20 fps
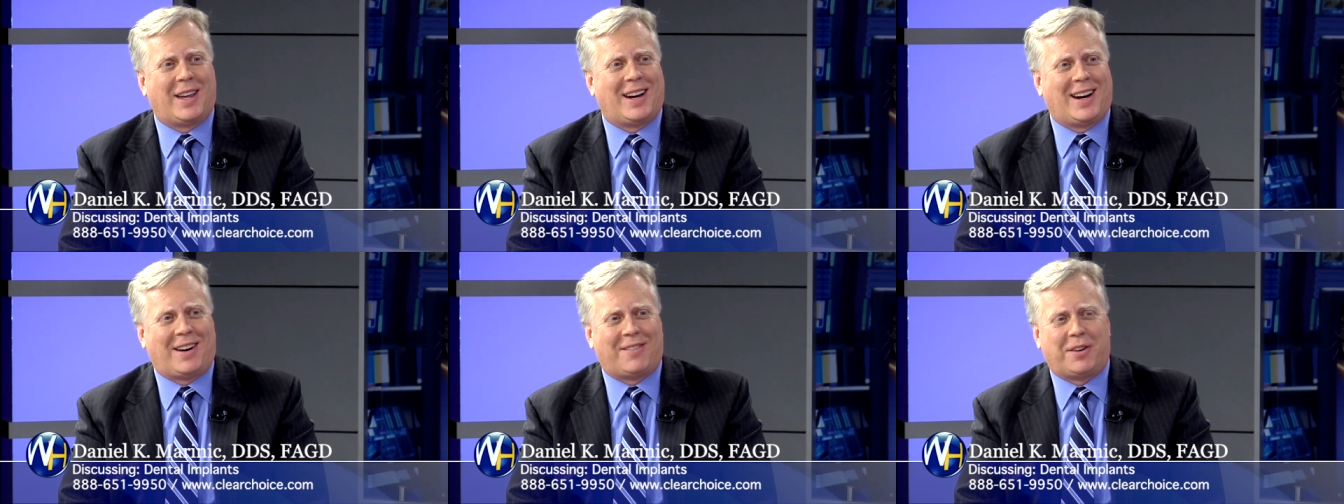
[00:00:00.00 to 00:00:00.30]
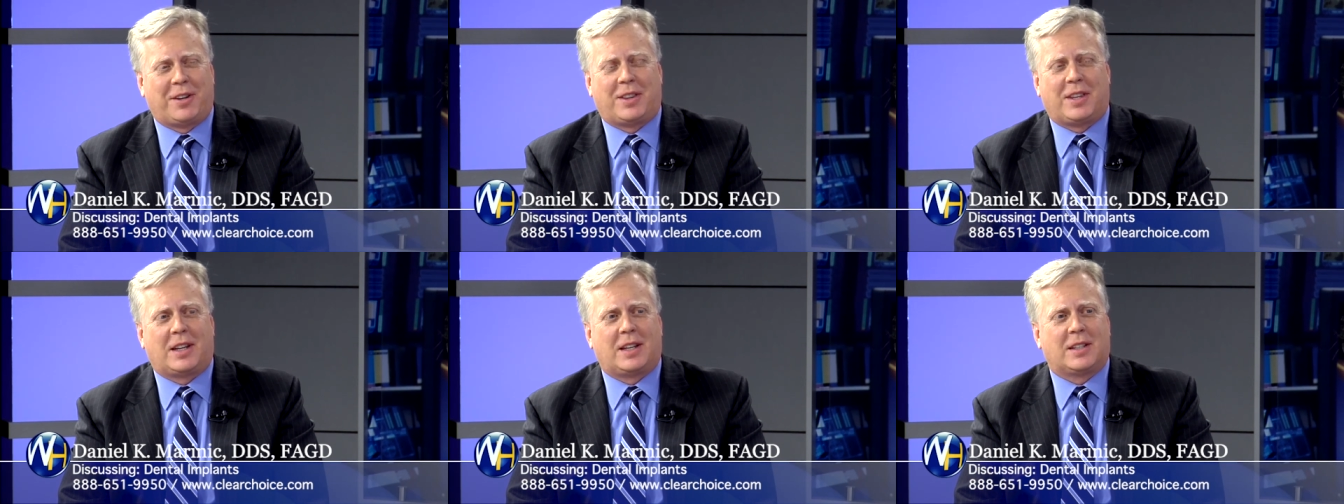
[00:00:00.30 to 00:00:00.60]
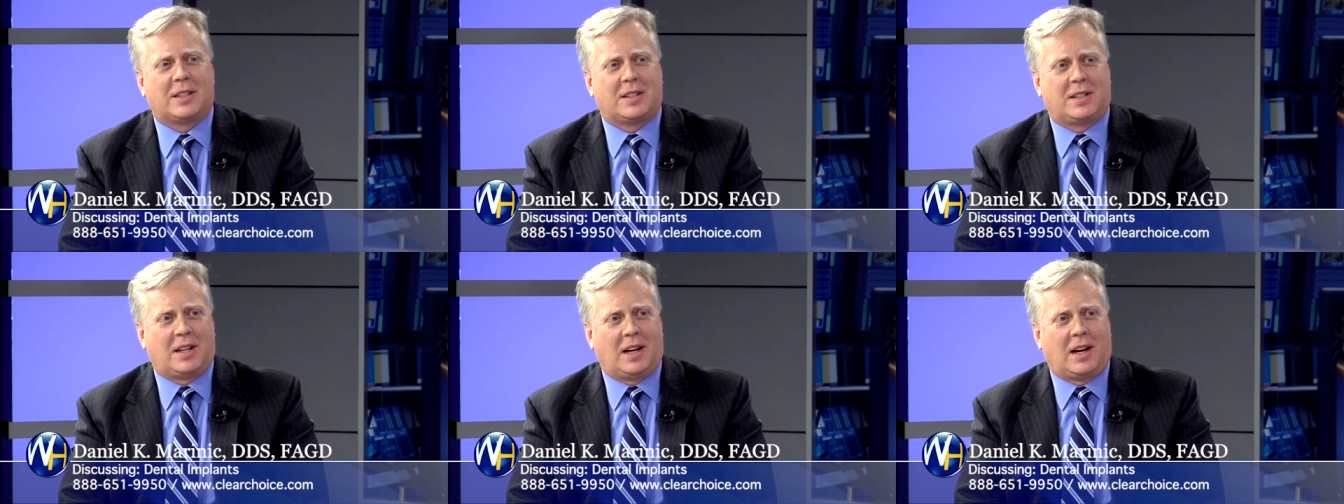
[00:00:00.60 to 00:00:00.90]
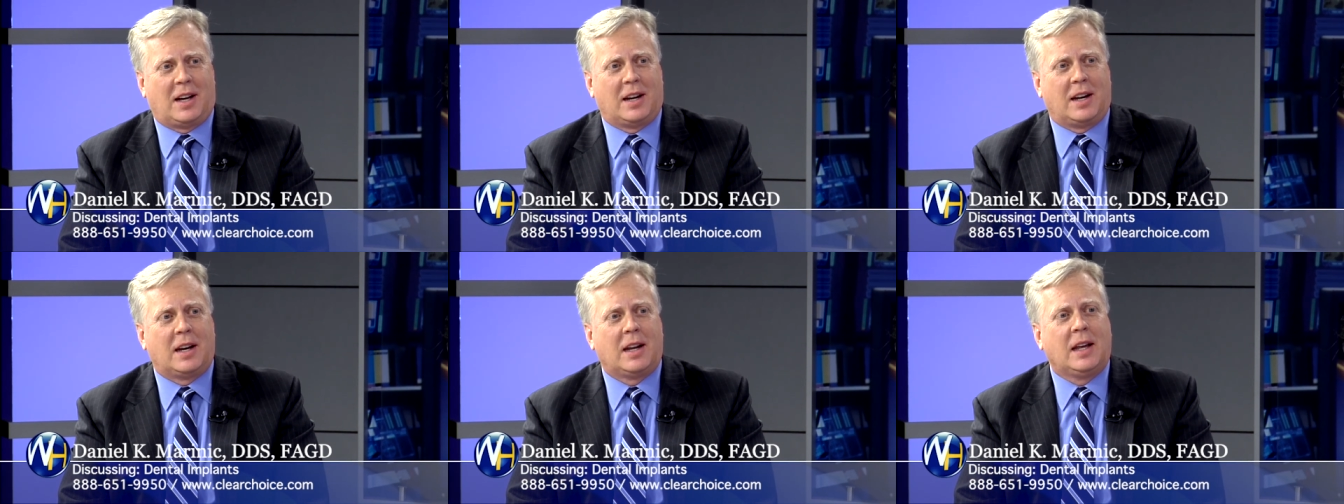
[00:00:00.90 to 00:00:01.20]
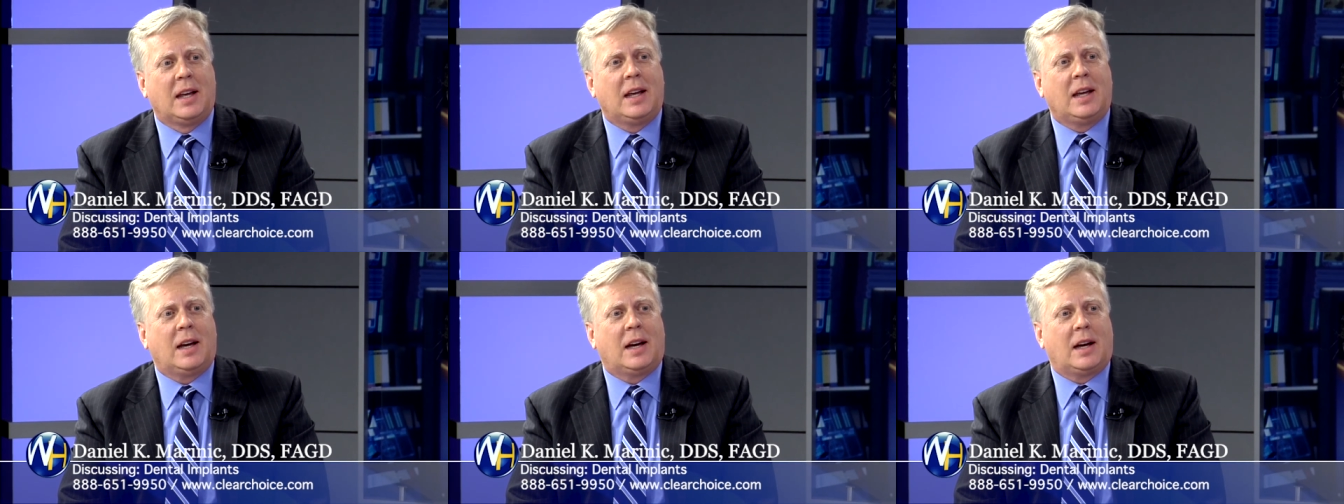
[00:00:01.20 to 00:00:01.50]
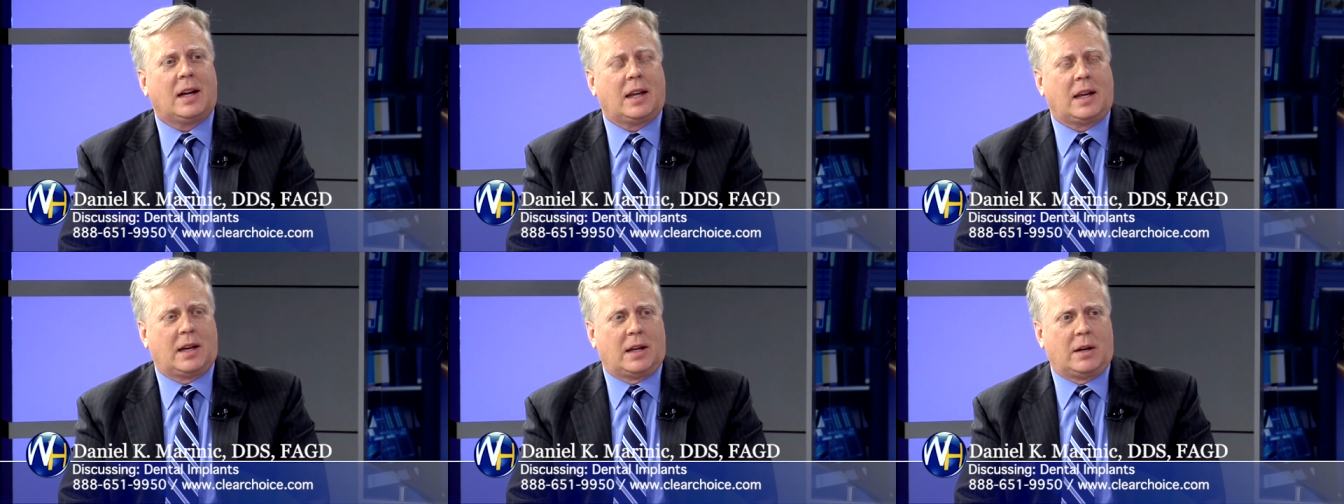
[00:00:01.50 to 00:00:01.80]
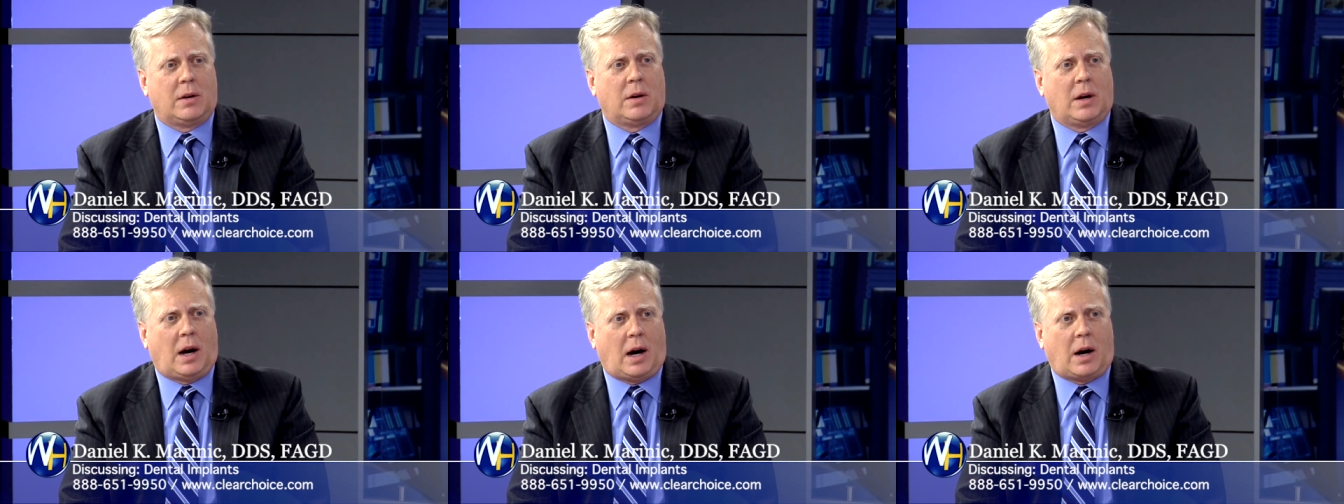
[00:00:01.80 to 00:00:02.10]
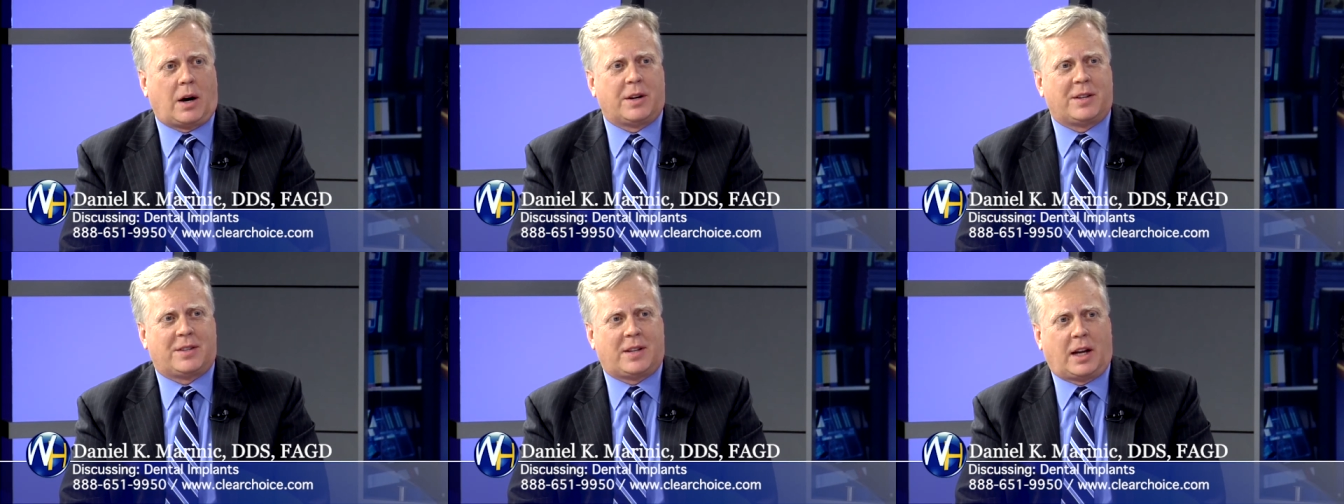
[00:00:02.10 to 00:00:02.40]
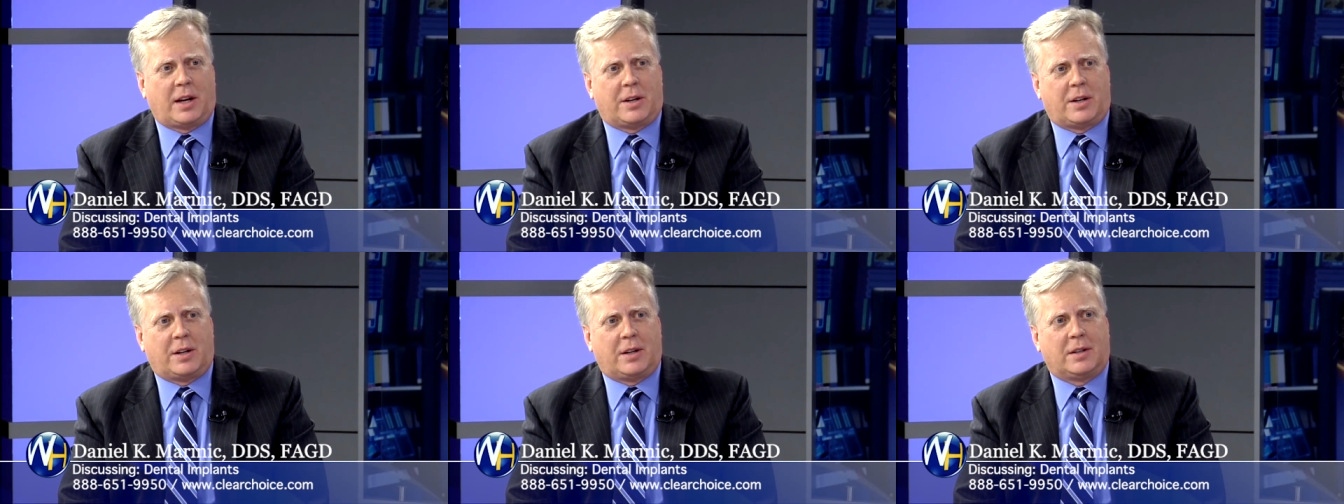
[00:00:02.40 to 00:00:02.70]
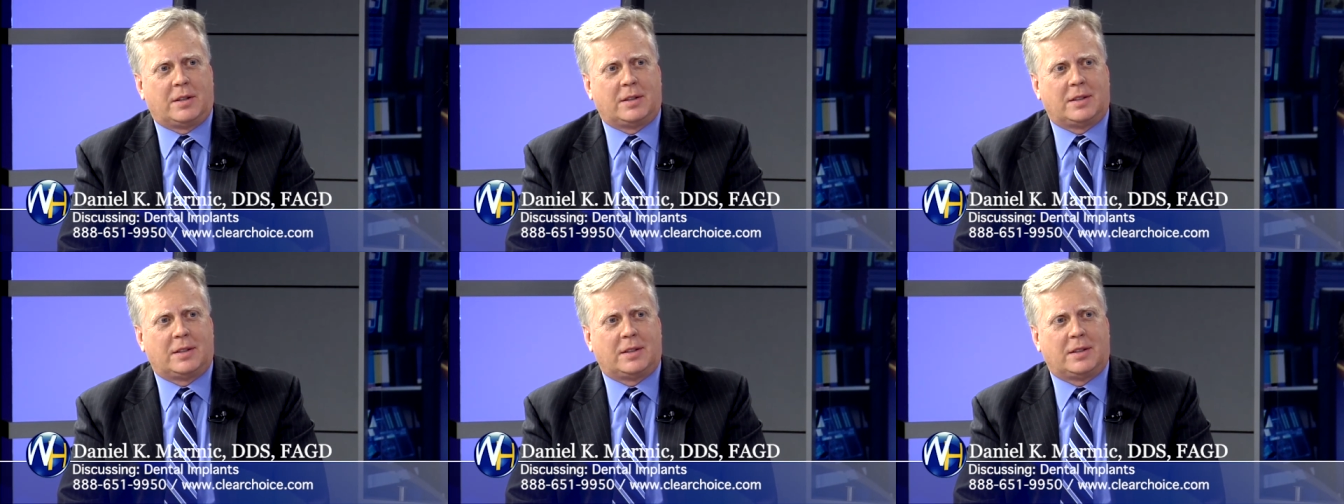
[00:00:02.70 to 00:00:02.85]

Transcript: and everything is done in our center.